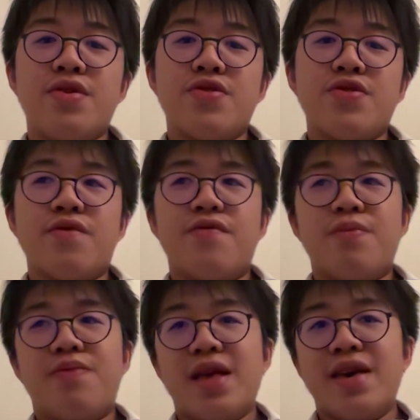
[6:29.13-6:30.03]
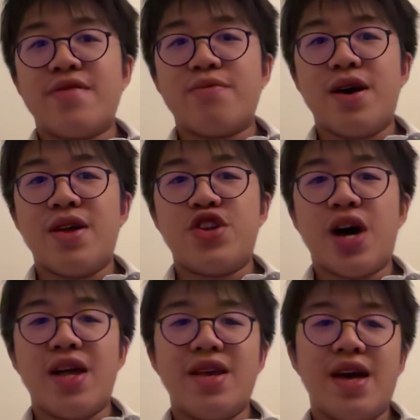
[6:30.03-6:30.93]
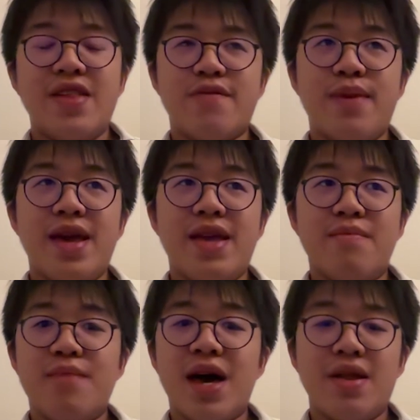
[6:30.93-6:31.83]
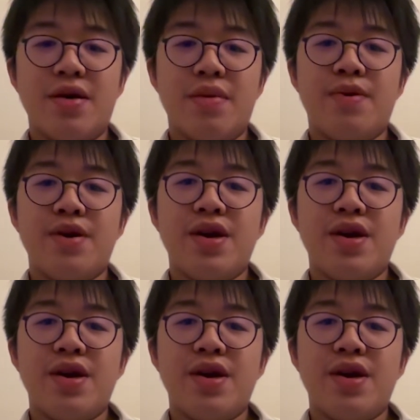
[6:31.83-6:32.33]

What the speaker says: sort of the place where China and Spain met up.